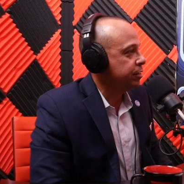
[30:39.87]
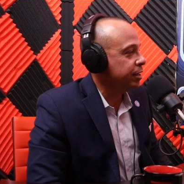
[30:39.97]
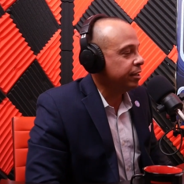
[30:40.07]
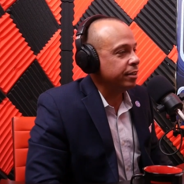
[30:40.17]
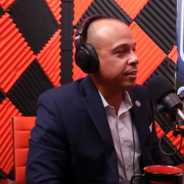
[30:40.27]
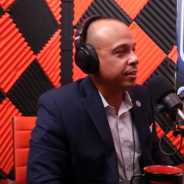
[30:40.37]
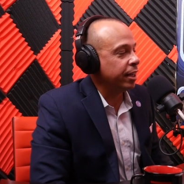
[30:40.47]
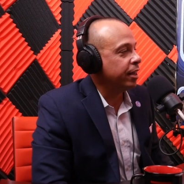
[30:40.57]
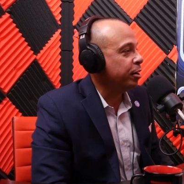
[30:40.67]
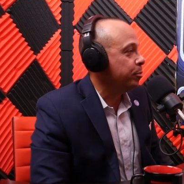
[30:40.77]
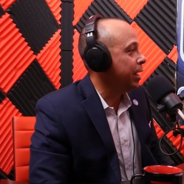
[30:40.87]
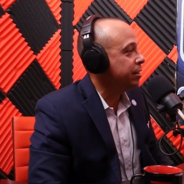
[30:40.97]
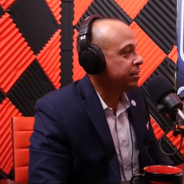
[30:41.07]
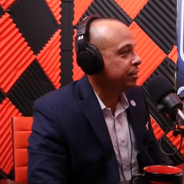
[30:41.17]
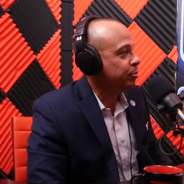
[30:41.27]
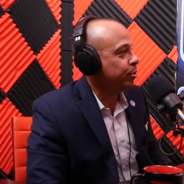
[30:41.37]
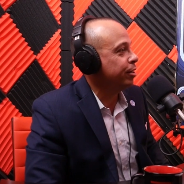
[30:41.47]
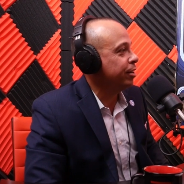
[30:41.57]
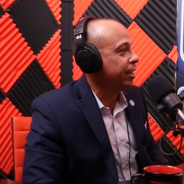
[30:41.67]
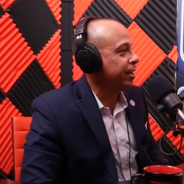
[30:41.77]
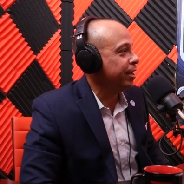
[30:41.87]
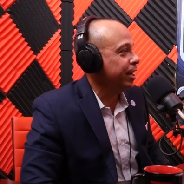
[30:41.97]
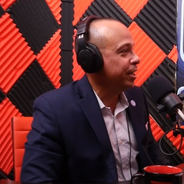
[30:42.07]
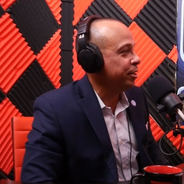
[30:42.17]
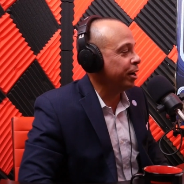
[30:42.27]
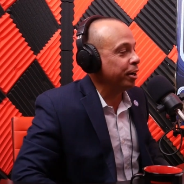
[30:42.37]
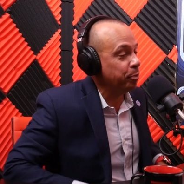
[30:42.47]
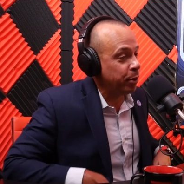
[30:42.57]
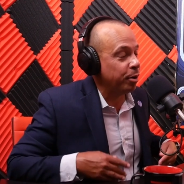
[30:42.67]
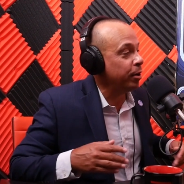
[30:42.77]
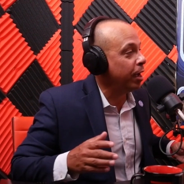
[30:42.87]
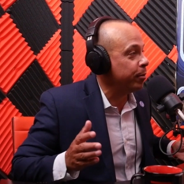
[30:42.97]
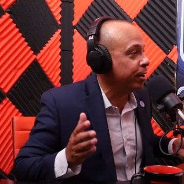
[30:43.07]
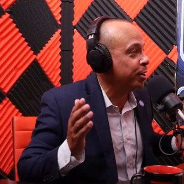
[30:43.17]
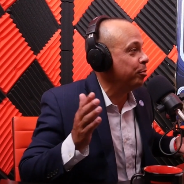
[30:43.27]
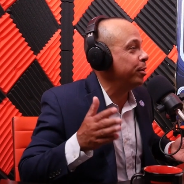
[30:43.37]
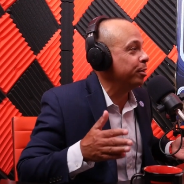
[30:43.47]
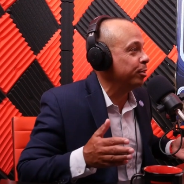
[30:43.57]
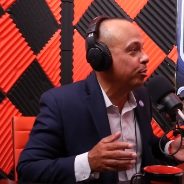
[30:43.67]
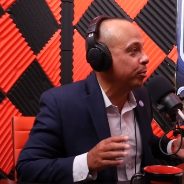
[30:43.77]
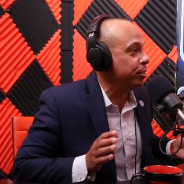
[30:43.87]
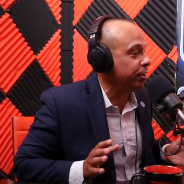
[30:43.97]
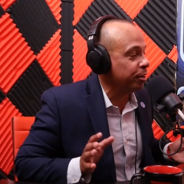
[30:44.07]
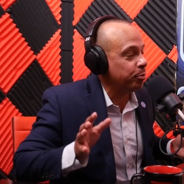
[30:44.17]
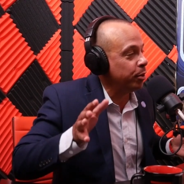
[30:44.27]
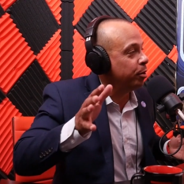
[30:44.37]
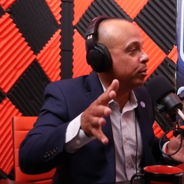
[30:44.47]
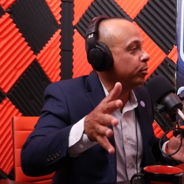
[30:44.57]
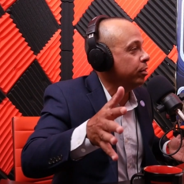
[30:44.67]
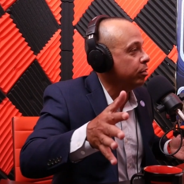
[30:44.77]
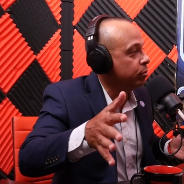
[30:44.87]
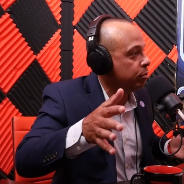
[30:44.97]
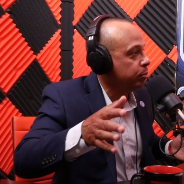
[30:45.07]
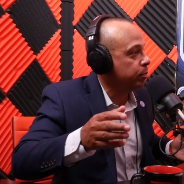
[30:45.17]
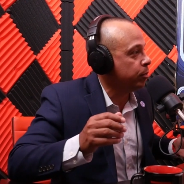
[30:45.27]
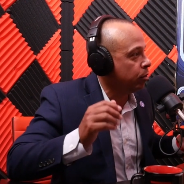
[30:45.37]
Is it like a hibachi where like you're gonna I'm gonna come in alone, but you're gonna pair me with a group?